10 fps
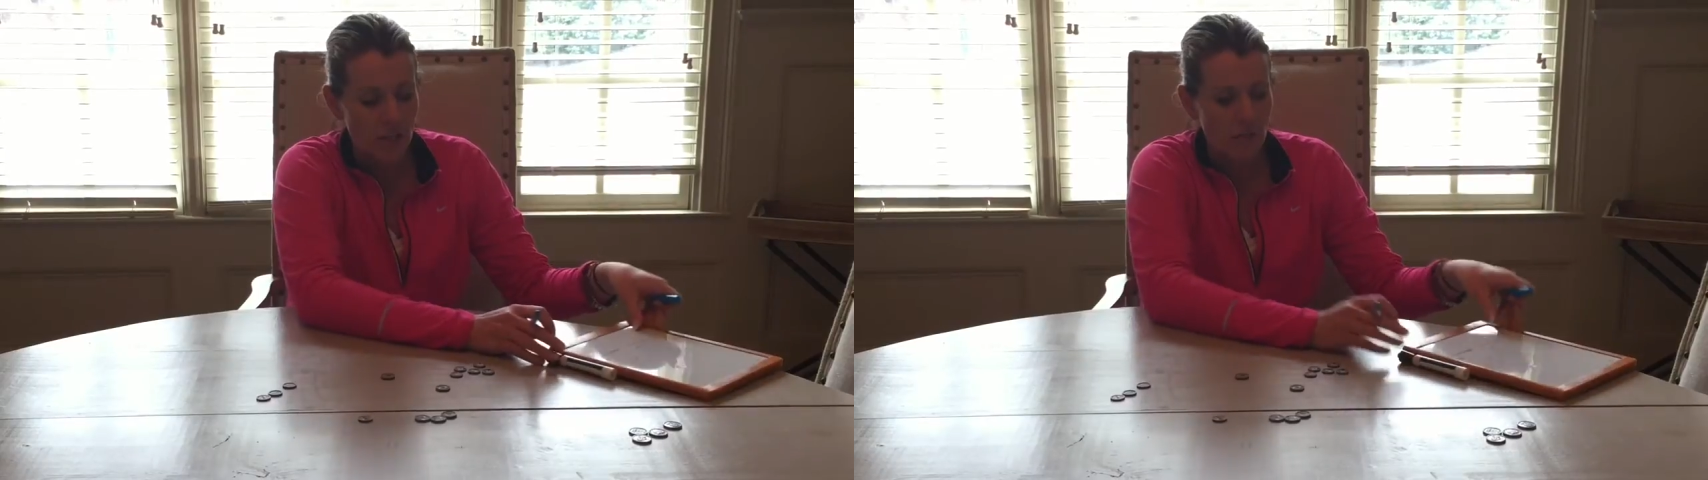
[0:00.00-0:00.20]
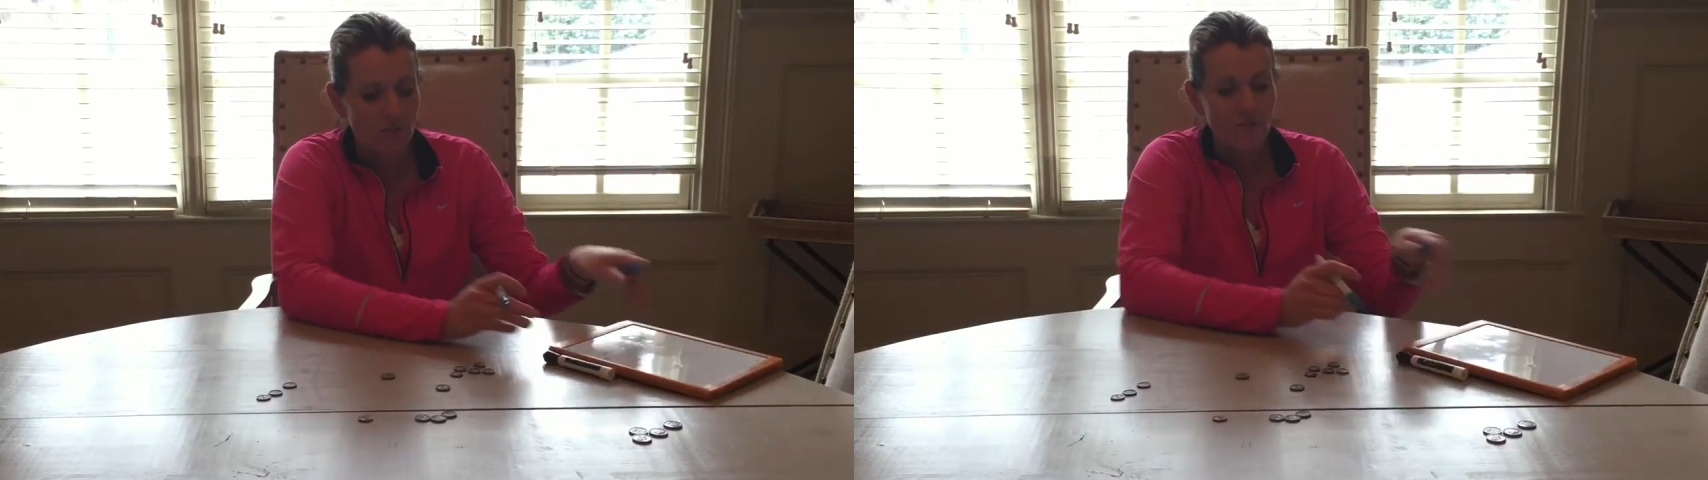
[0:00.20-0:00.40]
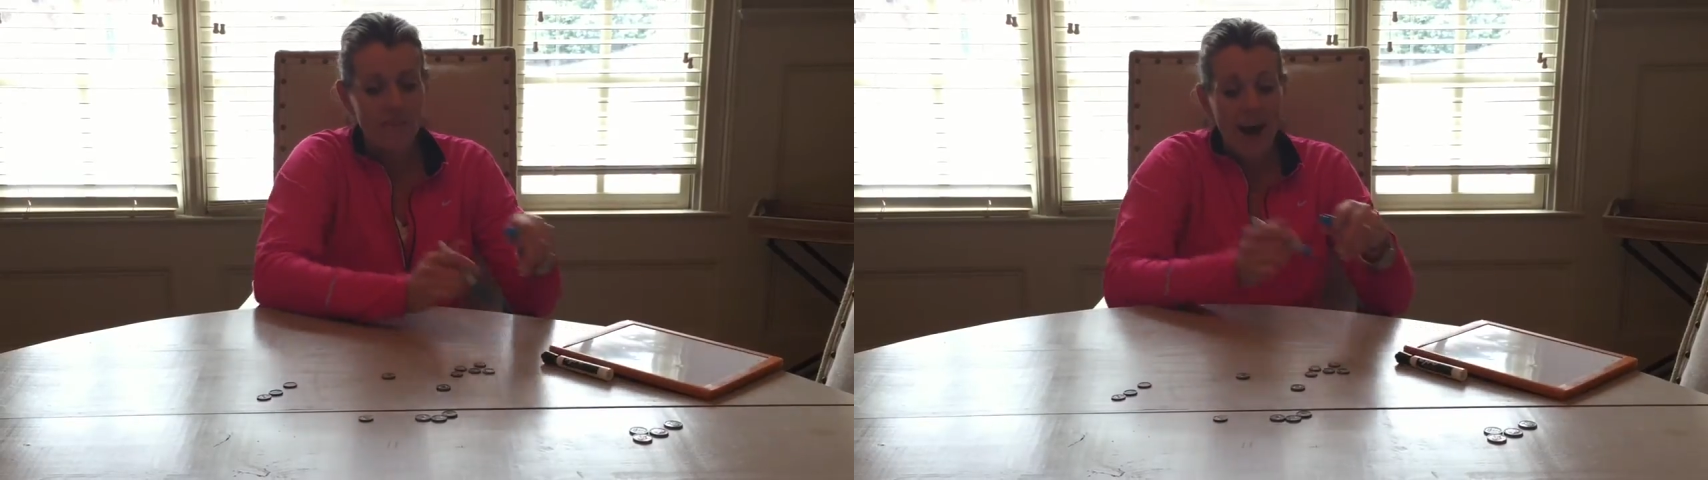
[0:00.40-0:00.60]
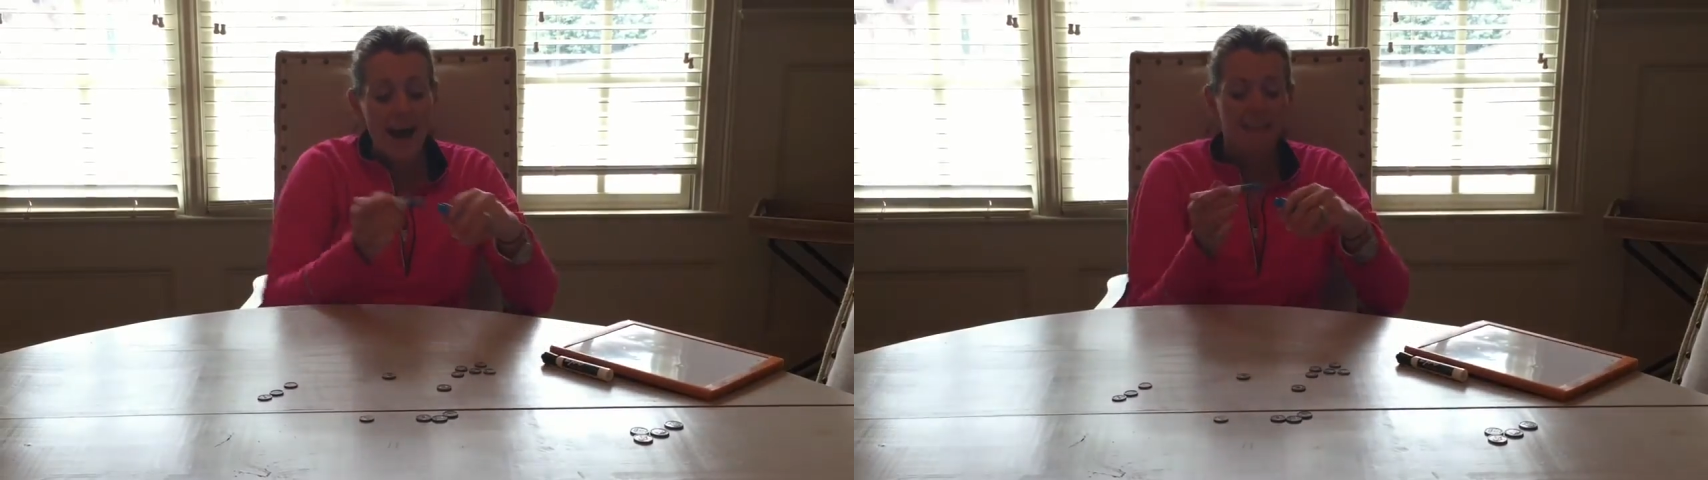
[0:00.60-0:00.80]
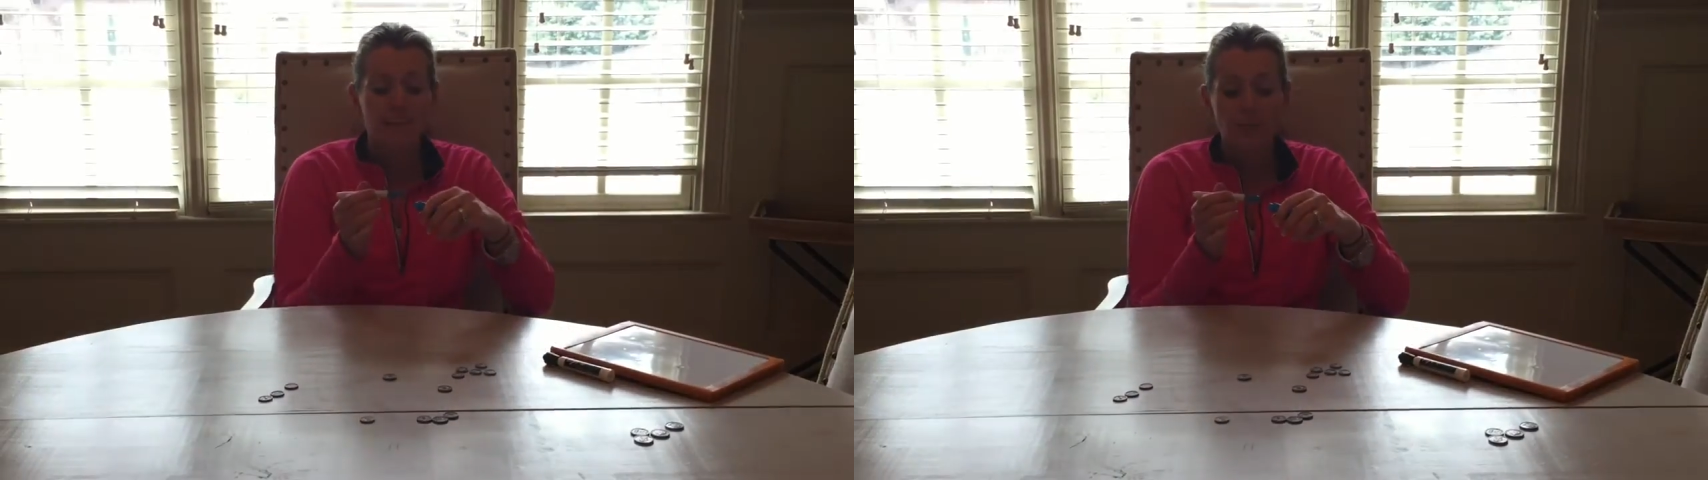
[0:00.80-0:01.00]
So
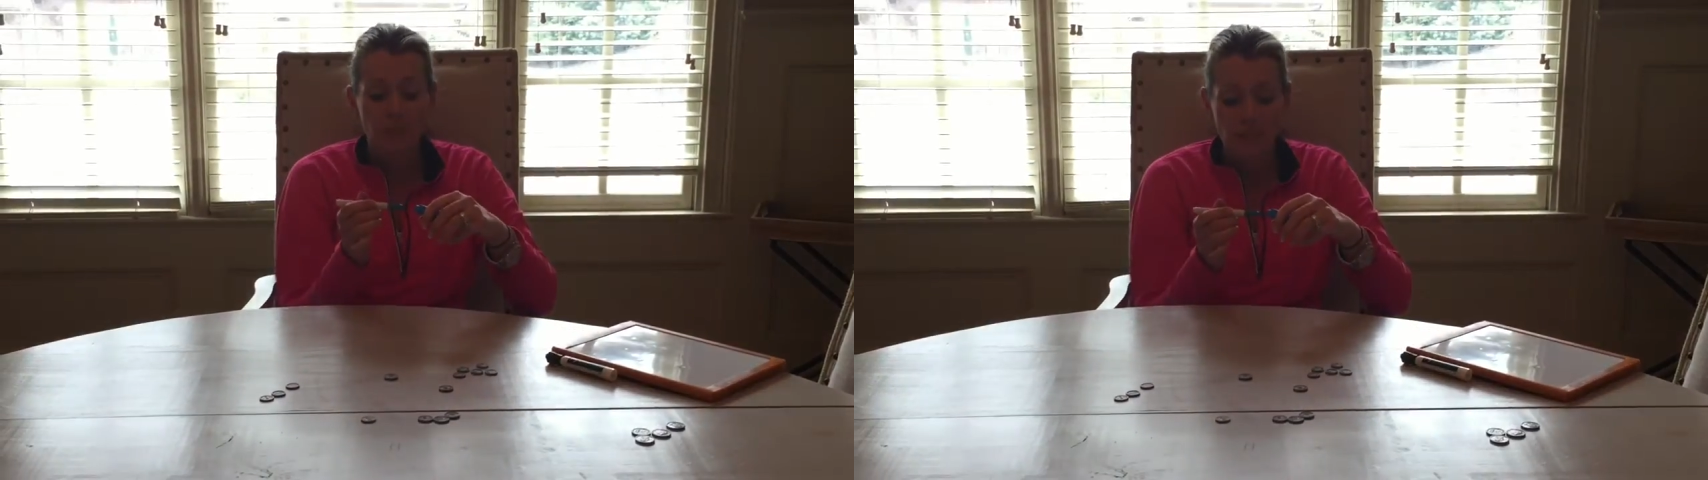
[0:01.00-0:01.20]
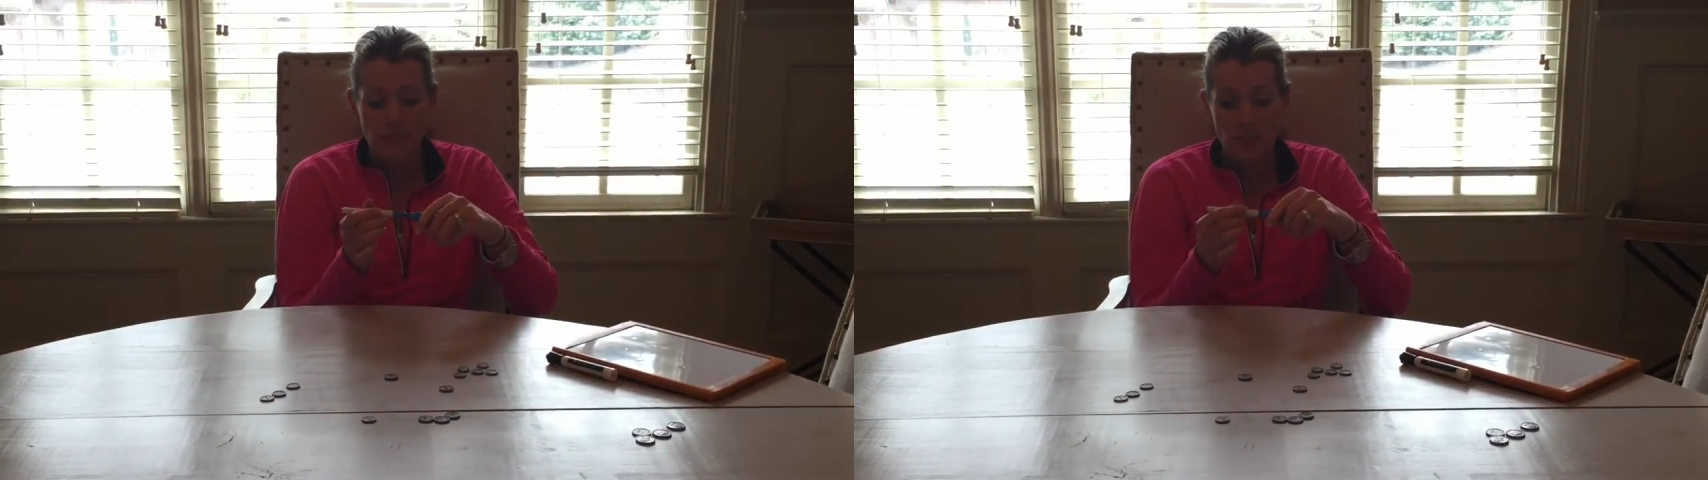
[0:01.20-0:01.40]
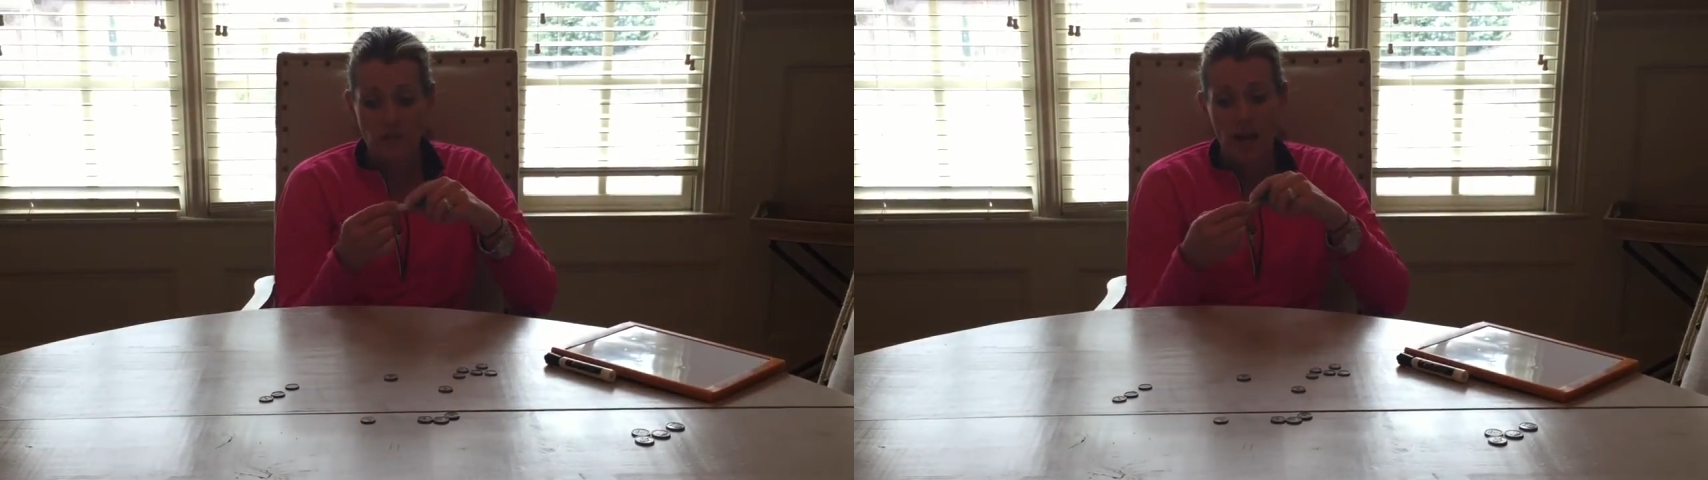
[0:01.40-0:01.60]
that's how you teach your